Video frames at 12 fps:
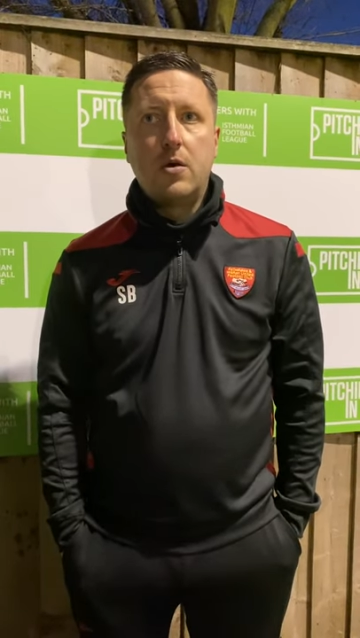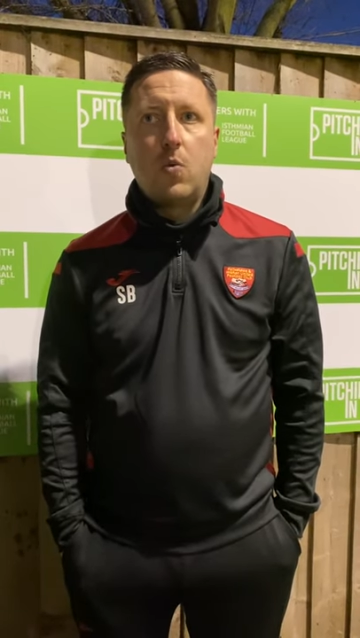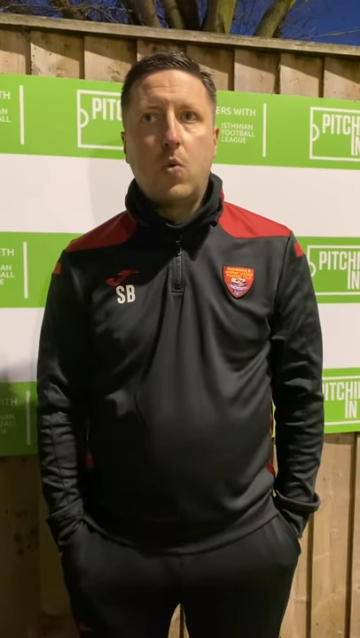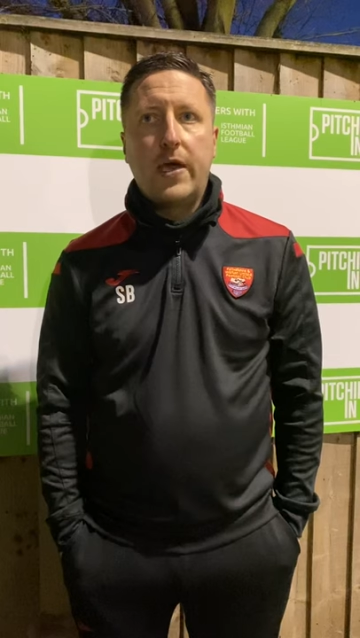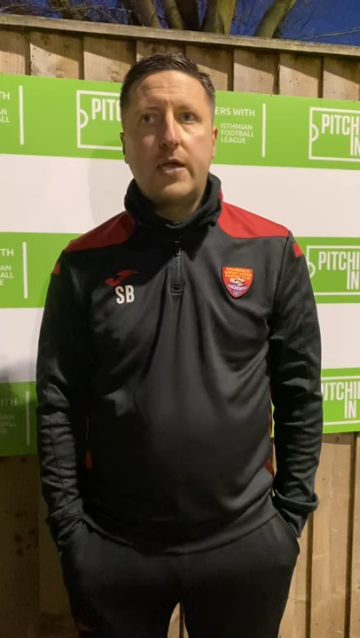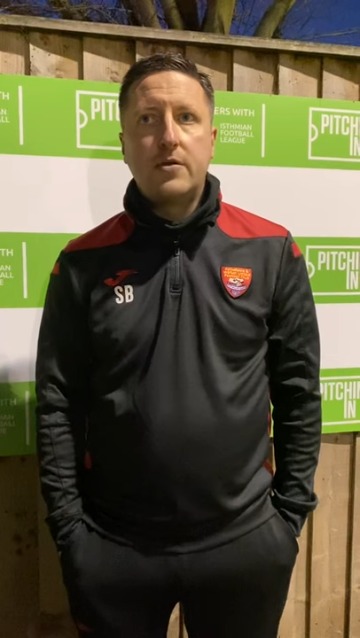
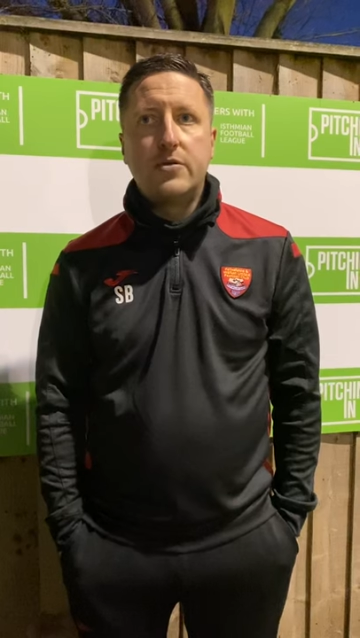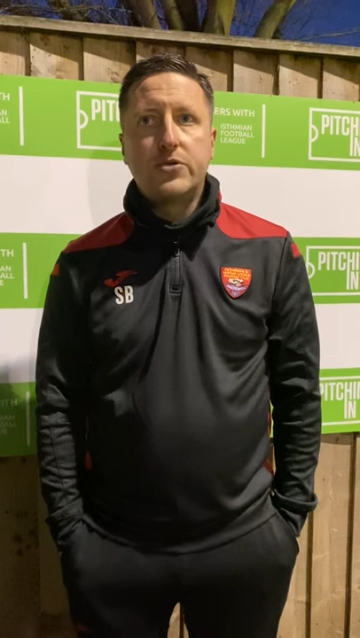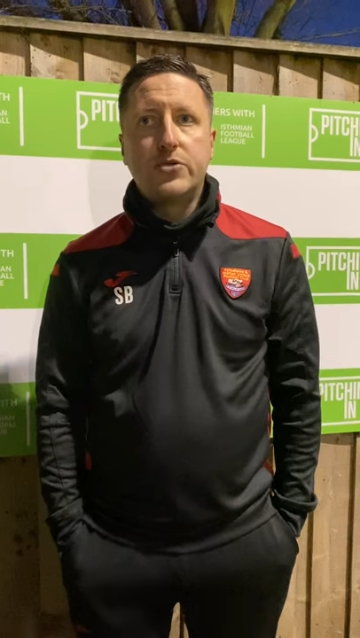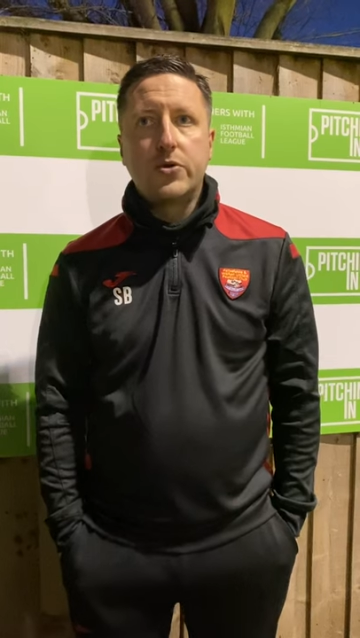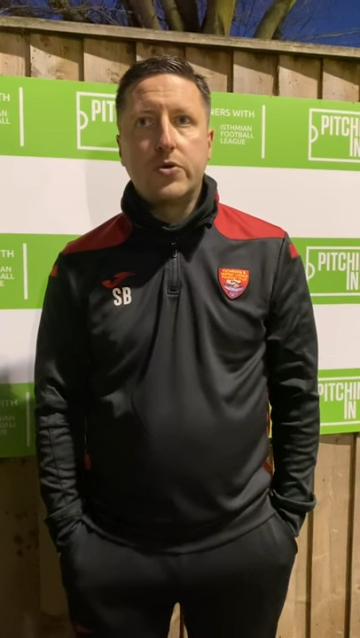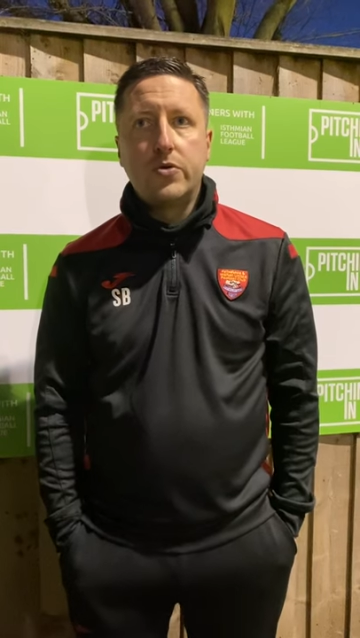when
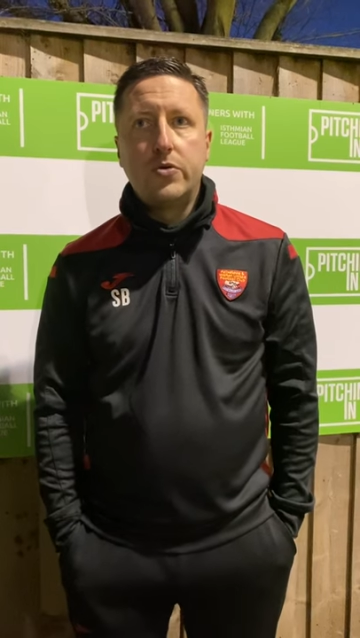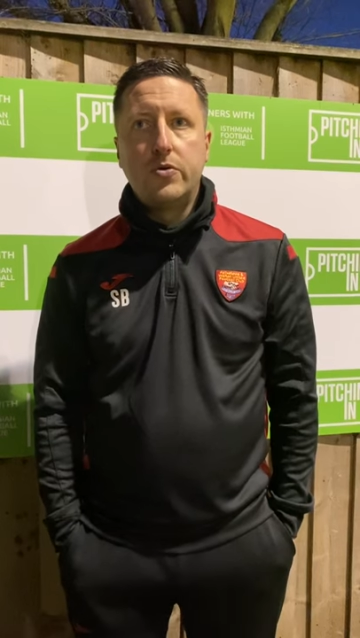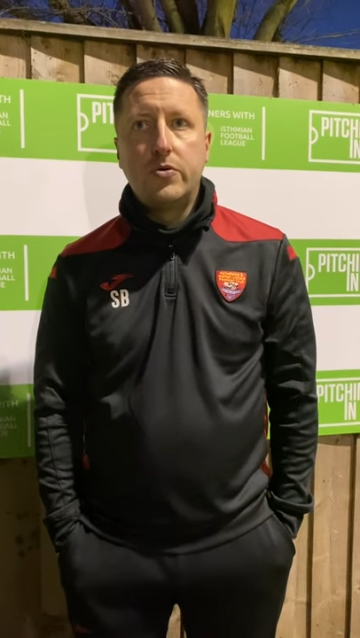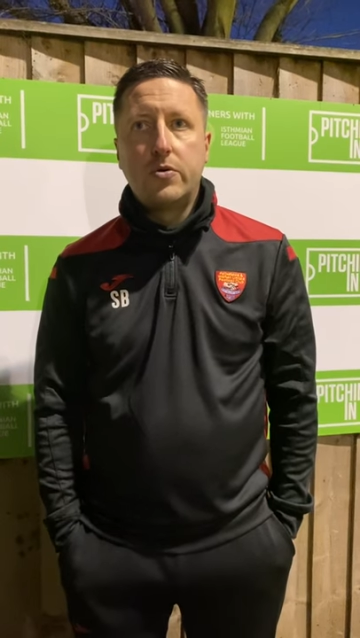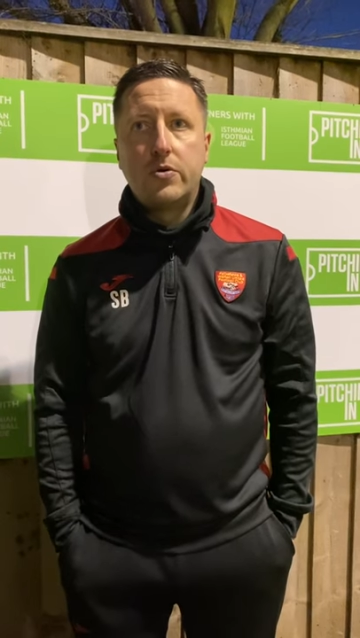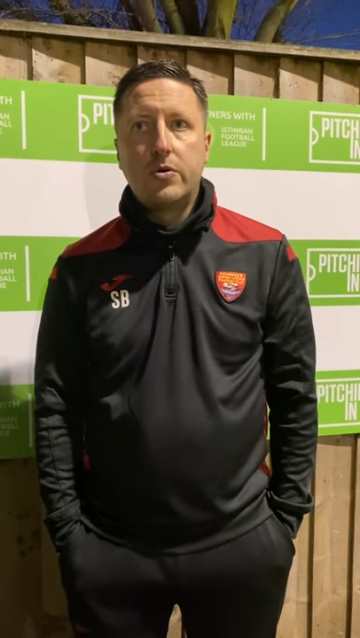
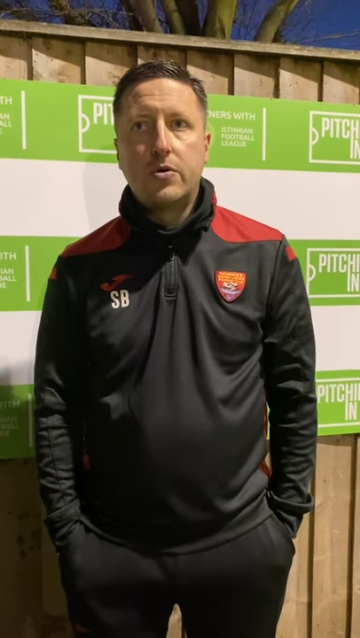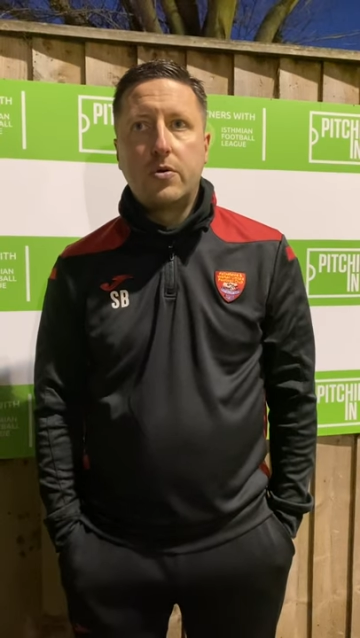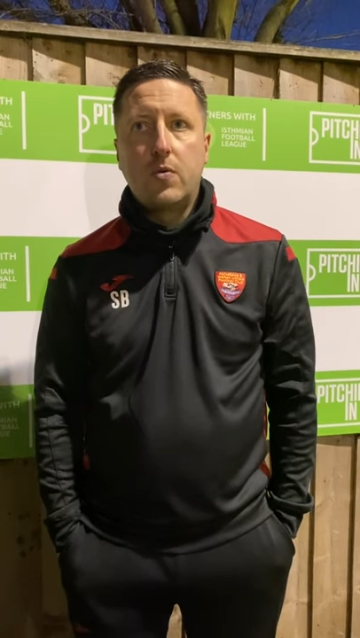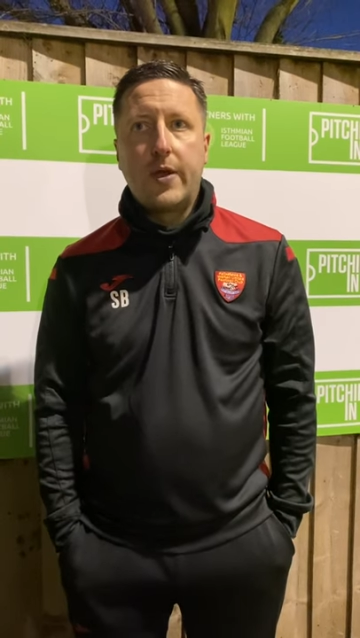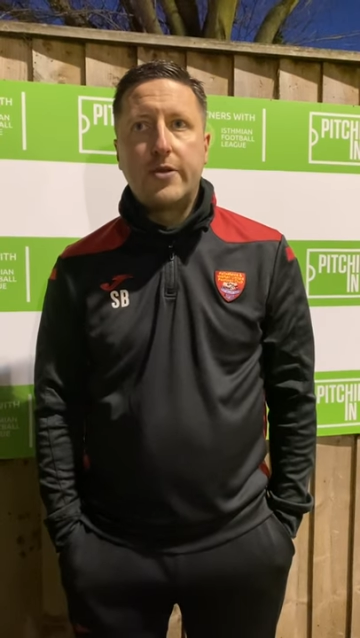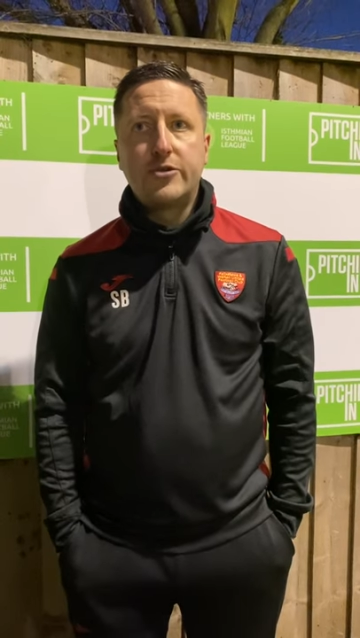
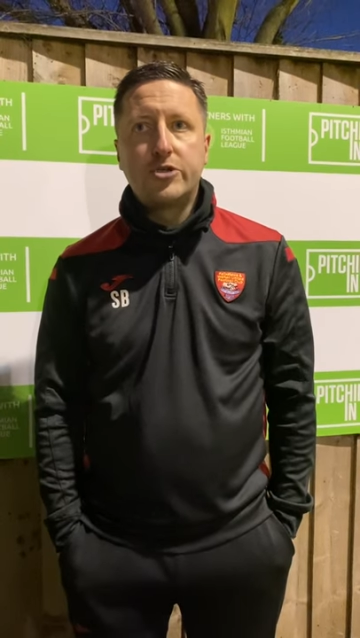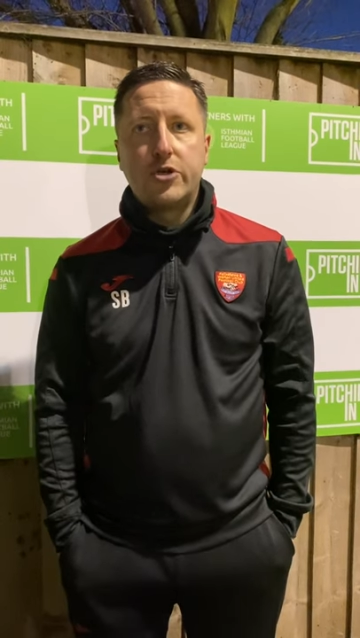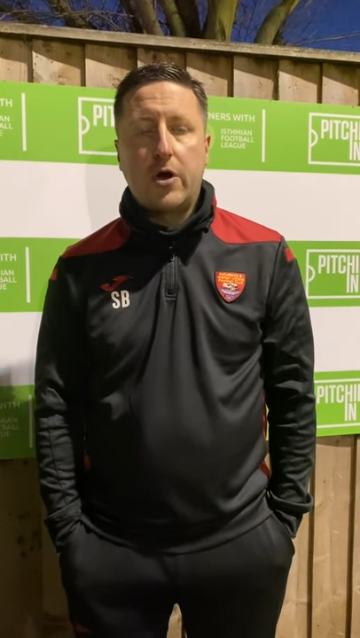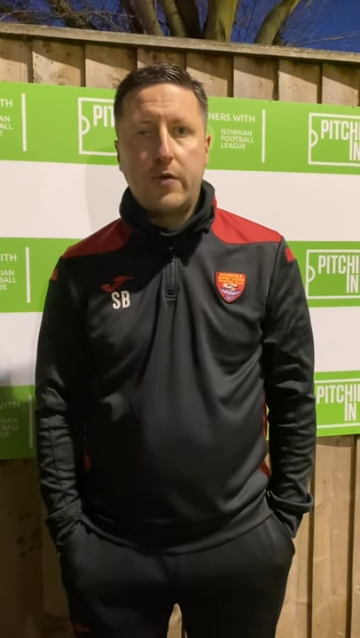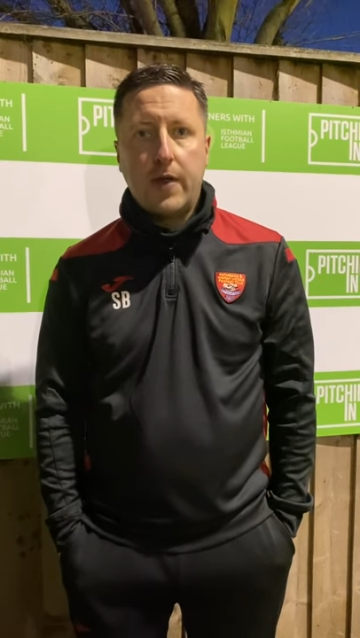to show